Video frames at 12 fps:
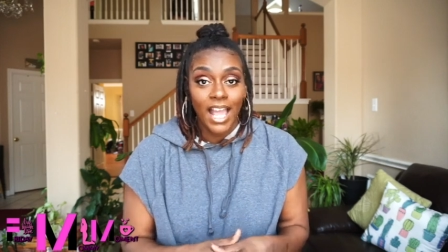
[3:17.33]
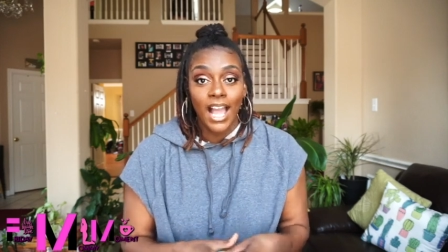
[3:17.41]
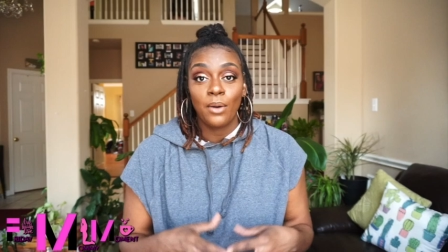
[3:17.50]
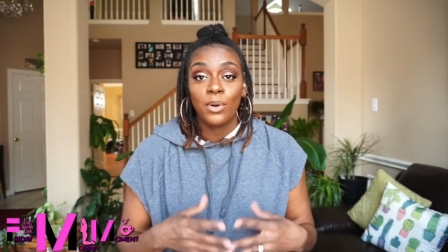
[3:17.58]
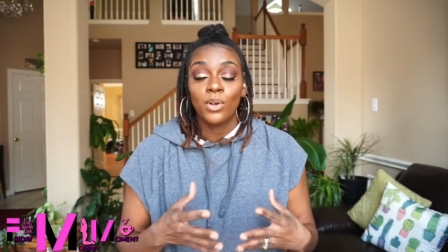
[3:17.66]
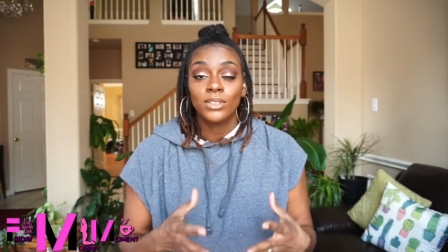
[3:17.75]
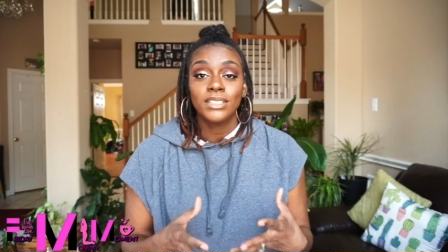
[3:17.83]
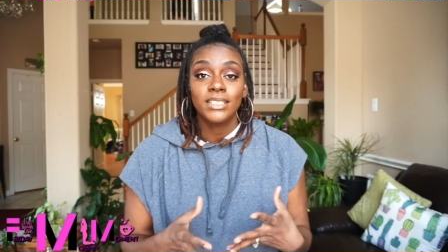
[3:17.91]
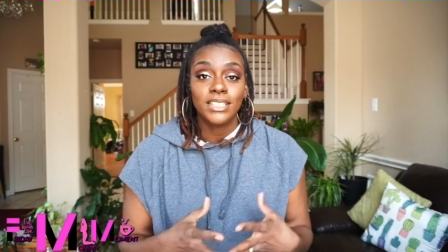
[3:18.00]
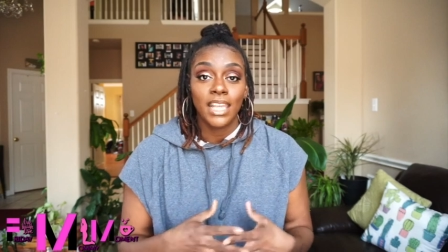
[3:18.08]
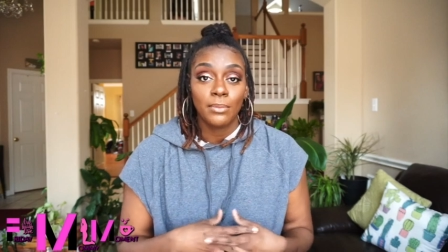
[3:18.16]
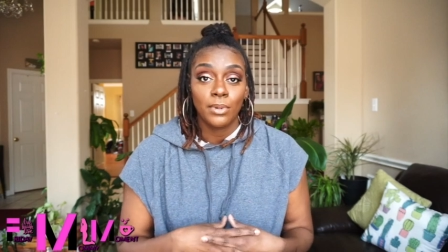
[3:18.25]
I would go to the
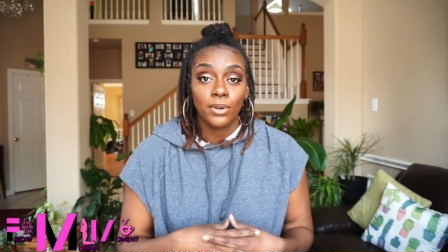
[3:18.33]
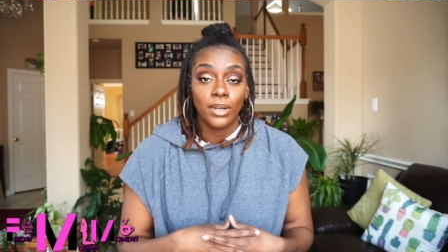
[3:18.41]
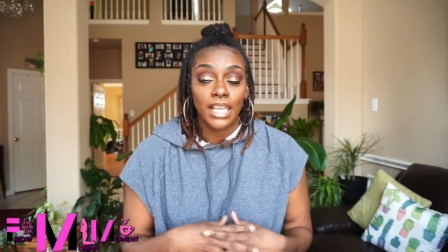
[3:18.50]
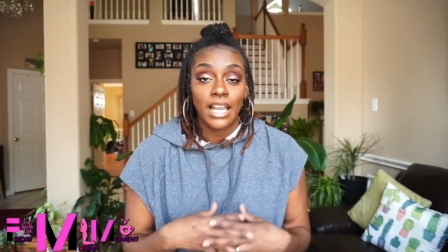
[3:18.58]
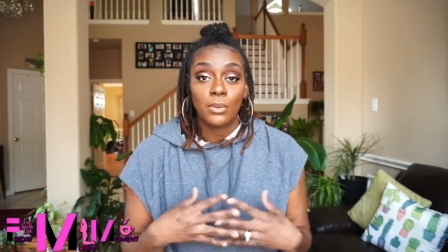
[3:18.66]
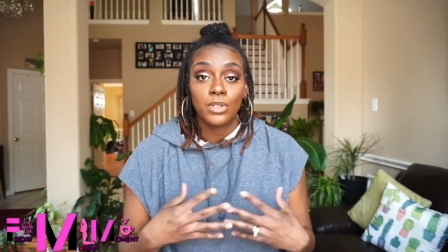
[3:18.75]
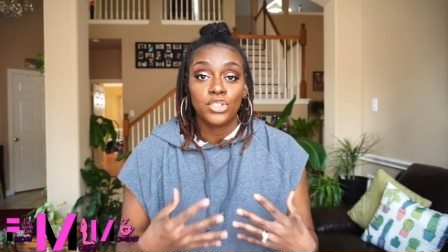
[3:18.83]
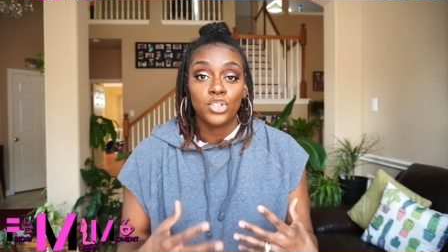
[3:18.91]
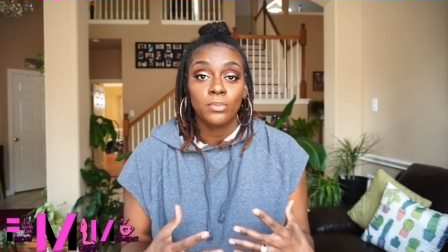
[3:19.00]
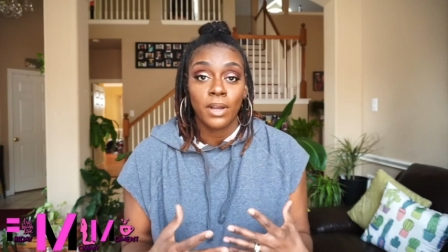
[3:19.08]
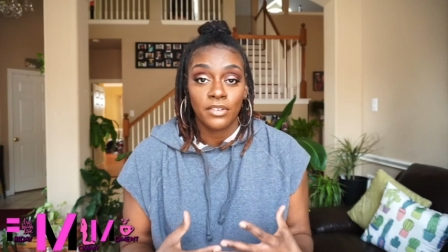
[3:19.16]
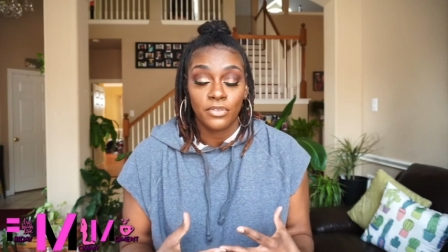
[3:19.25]
table and I would chew
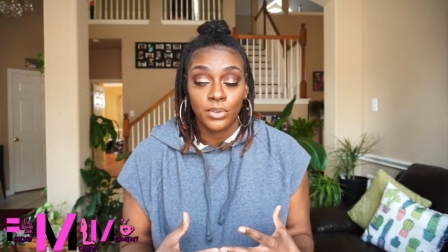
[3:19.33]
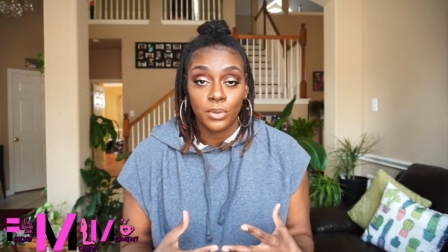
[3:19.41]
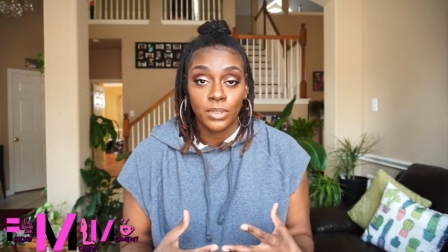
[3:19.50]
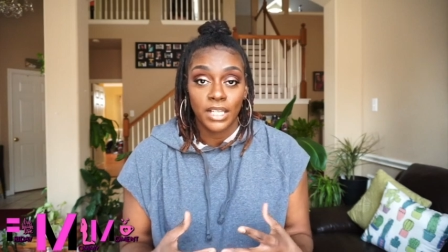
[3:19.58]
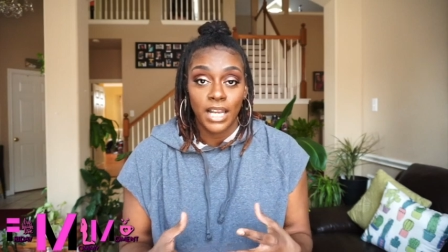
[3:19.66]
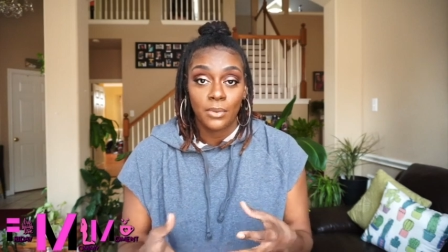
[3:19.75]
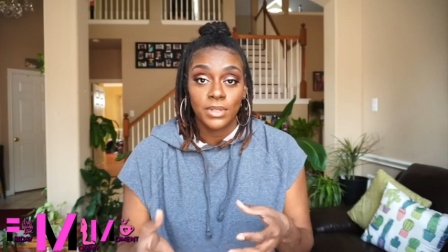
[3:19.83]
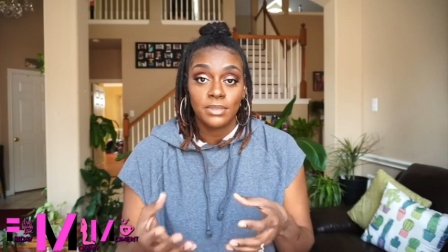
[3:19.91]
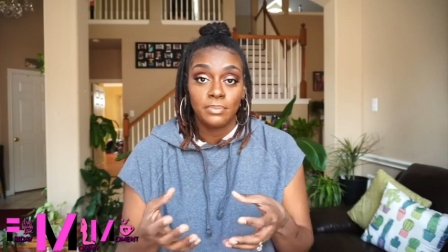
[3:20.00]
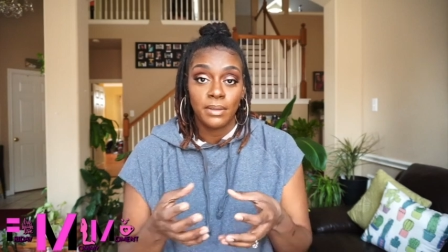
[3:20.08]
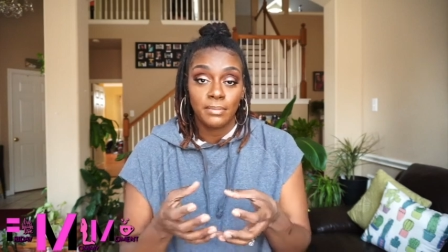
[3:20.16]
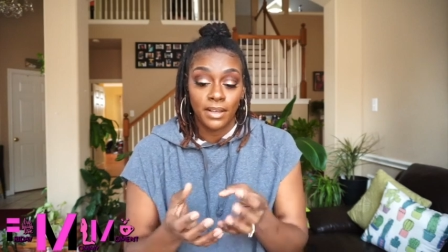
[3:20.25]
my food and I would
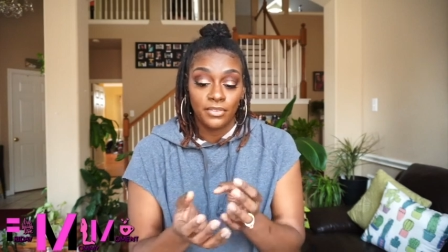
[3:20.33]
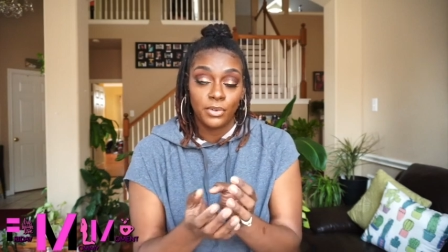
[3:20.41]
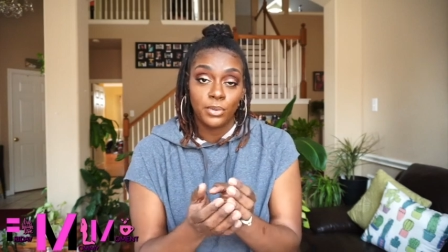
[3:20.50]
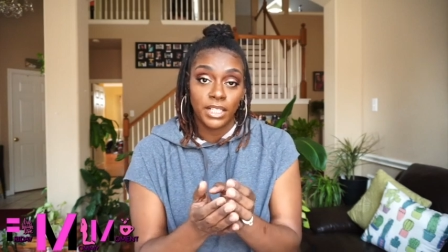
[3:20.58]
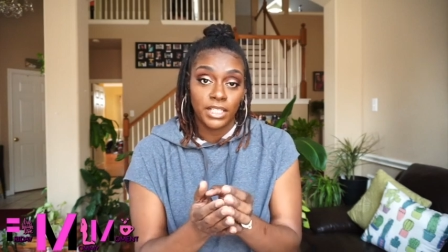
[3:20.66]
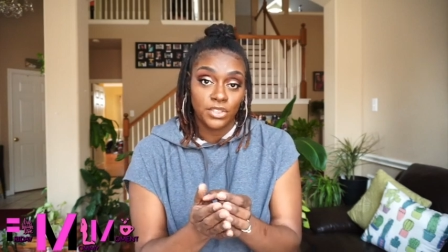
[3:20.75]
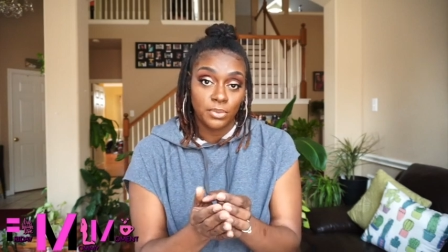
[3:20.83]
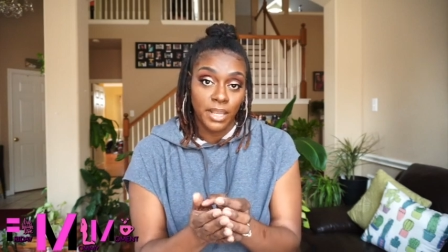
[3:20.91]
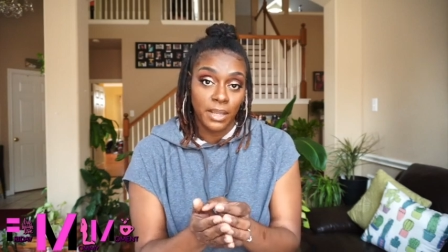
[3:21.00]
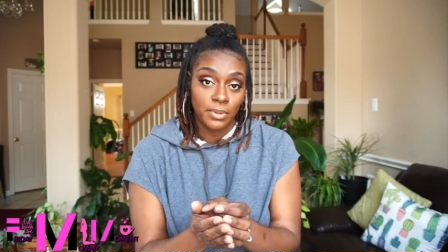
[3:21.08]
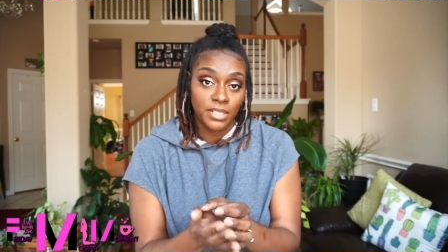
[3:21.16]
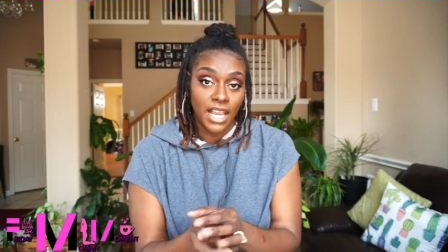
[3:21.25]
spit my food into
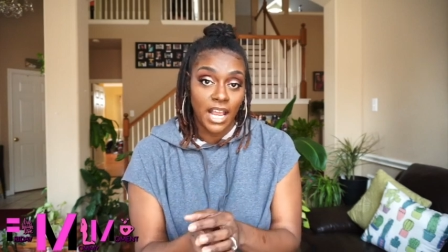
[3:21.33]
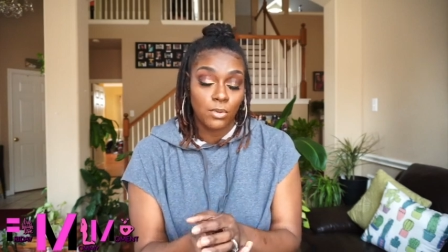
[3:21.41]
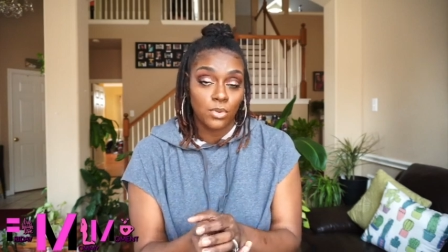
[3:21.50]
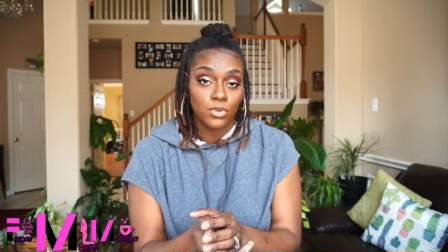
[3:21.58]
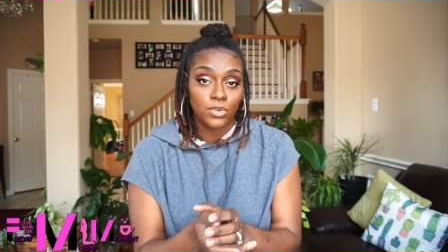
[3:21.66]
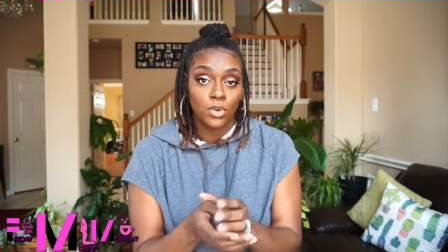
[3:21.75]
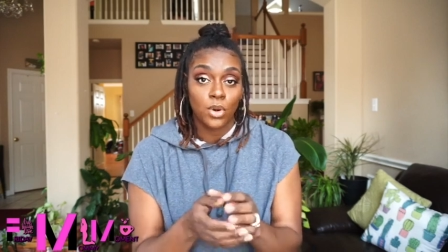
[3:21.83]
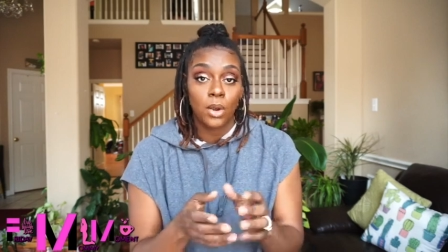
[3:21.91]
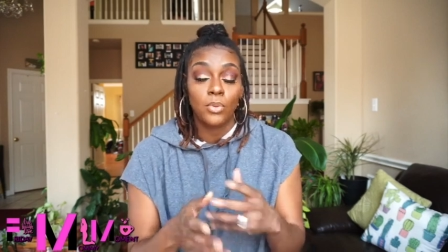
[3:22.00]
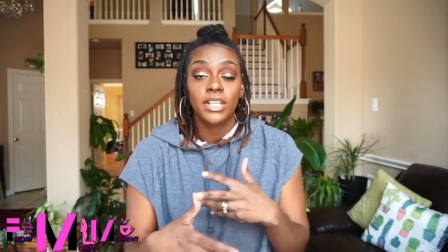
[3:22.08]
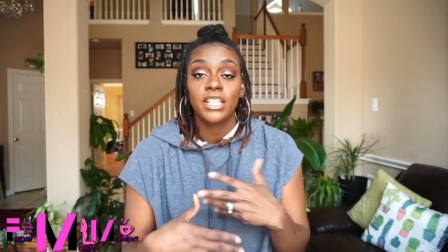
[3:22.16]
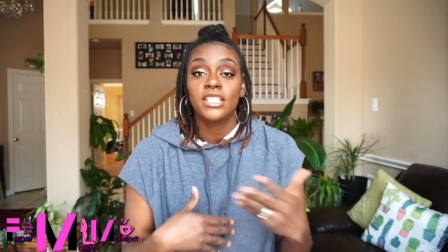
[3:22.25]
paper towels or I
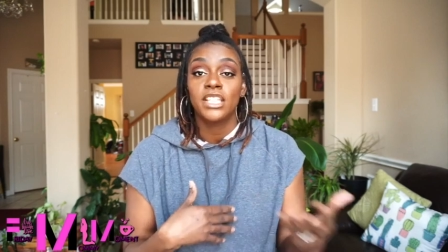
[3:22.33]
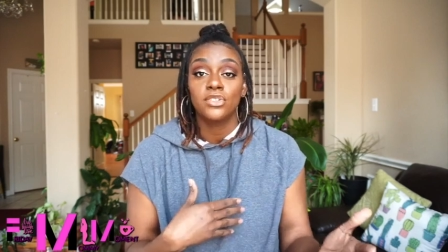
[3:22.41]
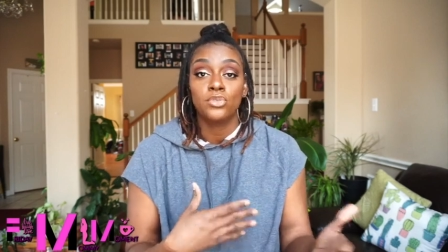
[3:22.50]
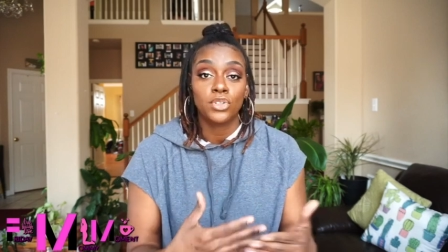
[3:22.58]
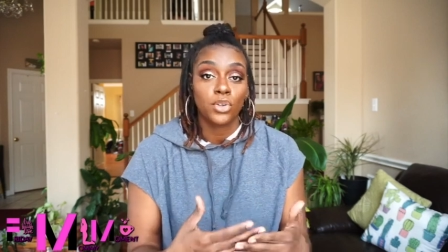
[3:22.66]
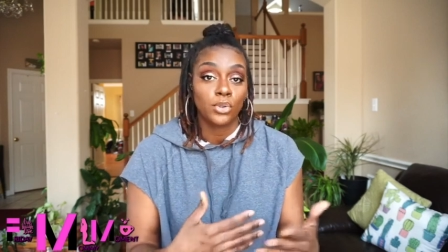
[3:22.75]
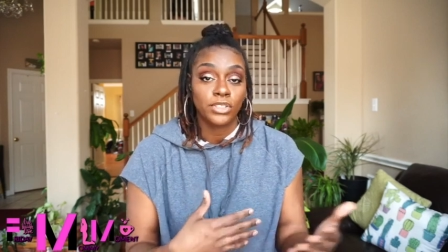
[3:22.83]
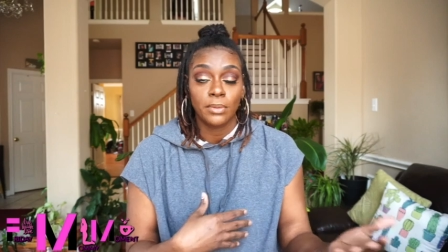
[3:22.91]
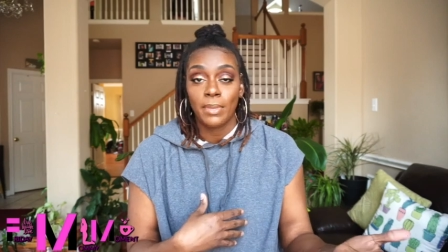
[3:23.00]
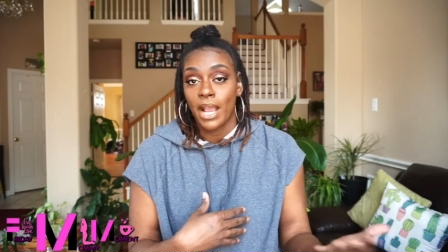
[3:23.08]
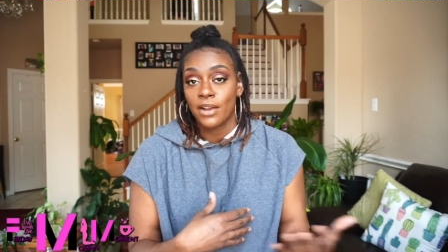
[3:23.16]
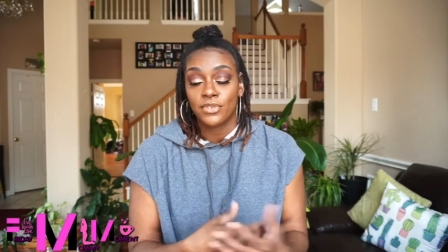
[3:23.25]
would continue to go to the
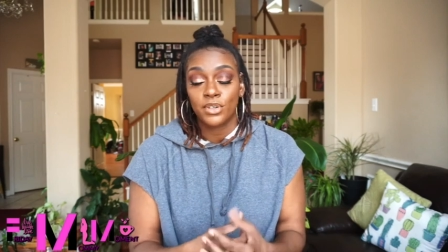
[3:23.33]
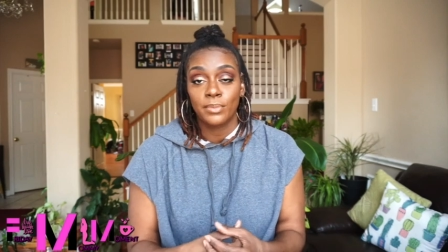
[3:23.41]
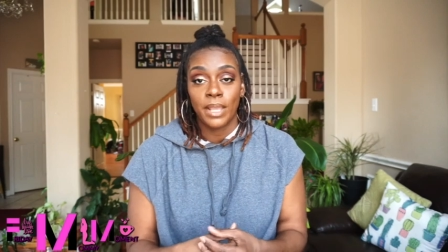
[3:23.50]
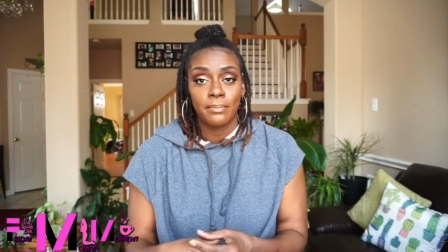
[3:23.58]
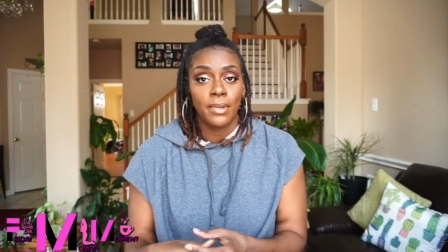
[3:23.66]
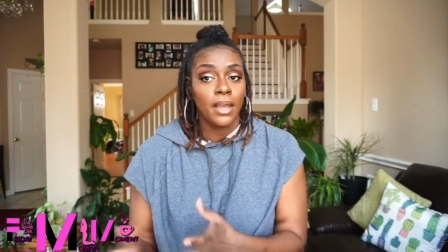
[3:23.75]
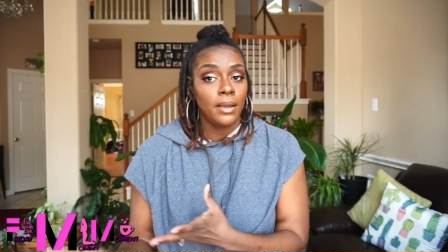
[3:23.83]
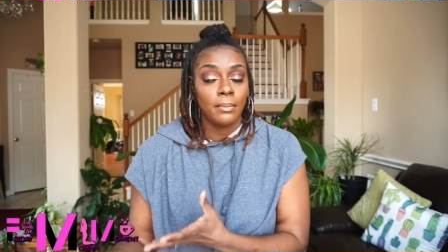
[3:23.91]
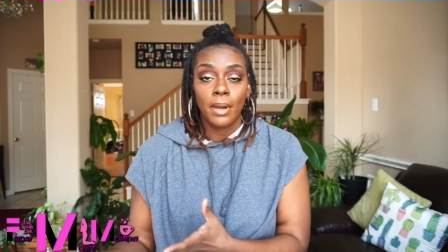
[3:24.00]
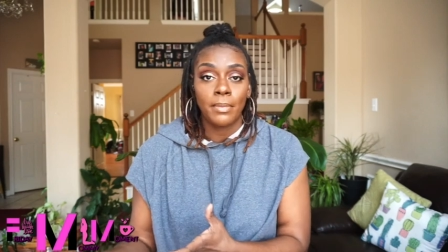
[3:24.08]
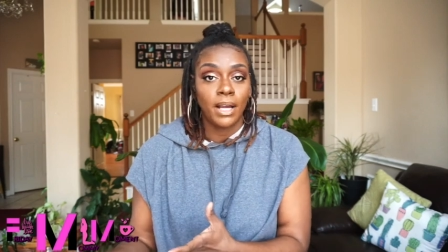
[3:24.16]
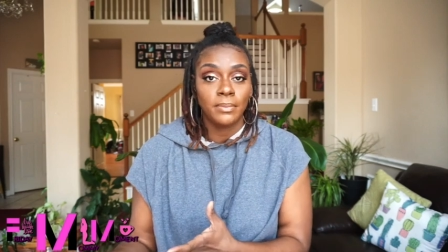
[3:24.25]
bathroom and
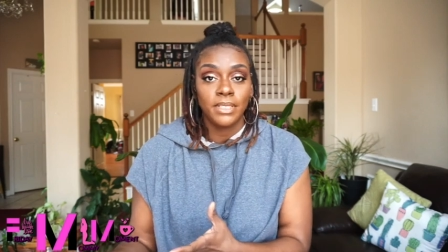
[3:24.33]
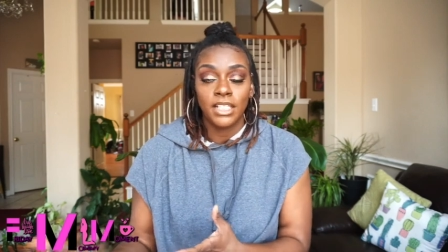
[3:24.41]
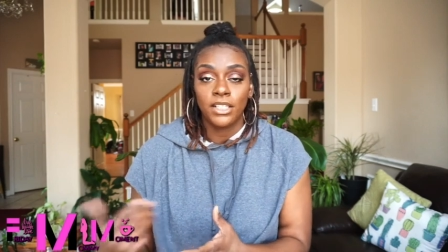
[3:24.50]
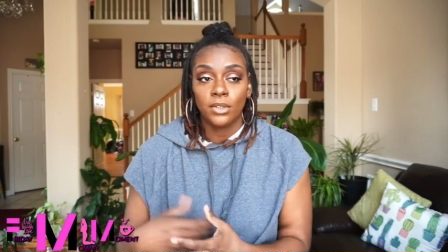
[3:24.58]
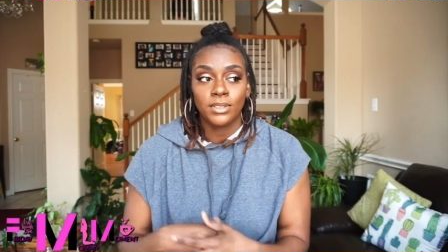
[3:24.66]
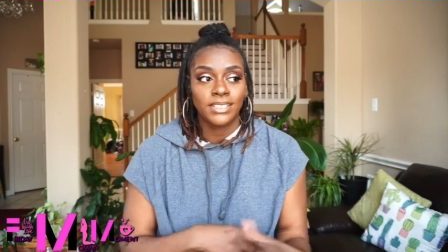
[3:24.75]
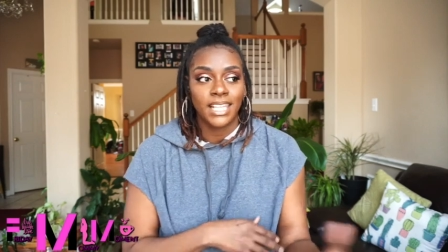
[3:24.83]
my mom didn't notice.